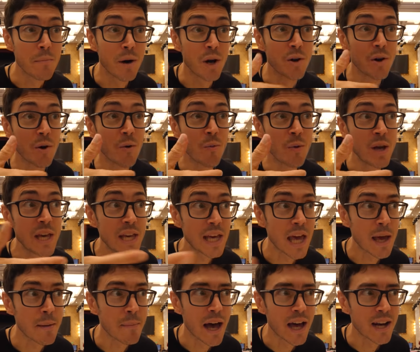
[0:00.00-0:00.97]
but we
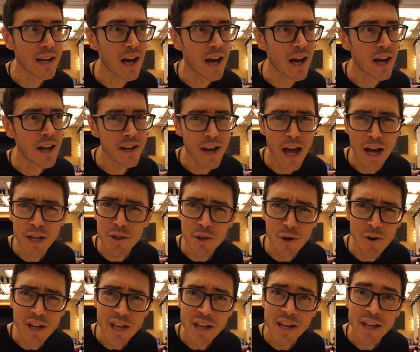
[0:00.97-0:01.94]
came at
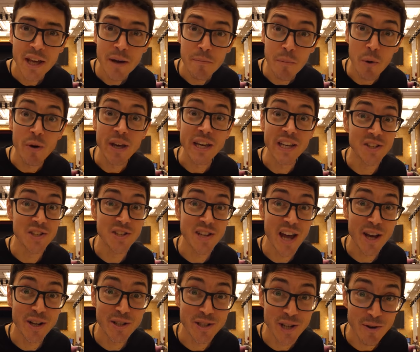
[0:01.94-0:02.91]
9:30, but we can
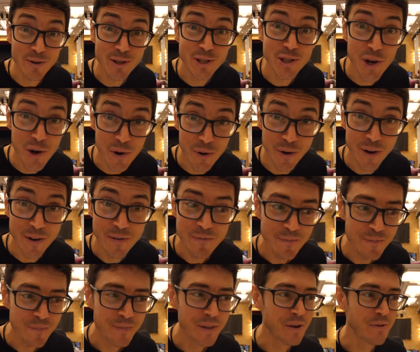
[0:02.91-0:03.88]
stay until 2.
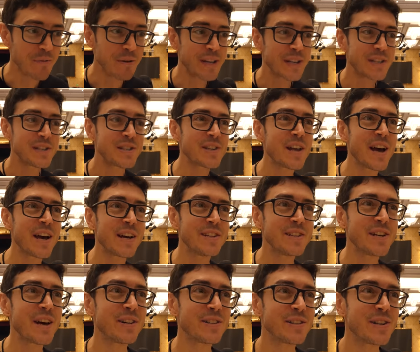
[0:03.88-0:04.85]
We can stay
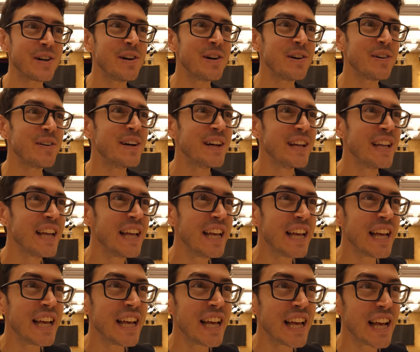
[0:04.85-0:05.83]
until
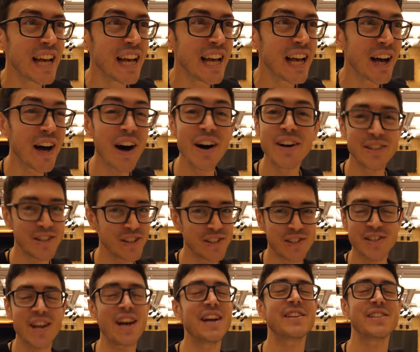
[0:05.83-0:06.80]
2.
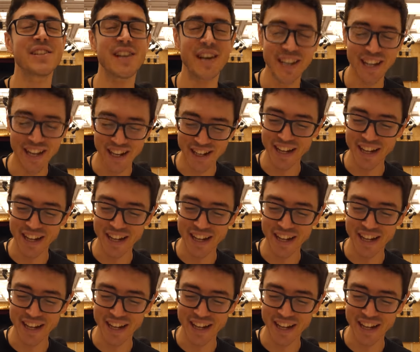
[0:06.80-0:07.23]
Just stay as a...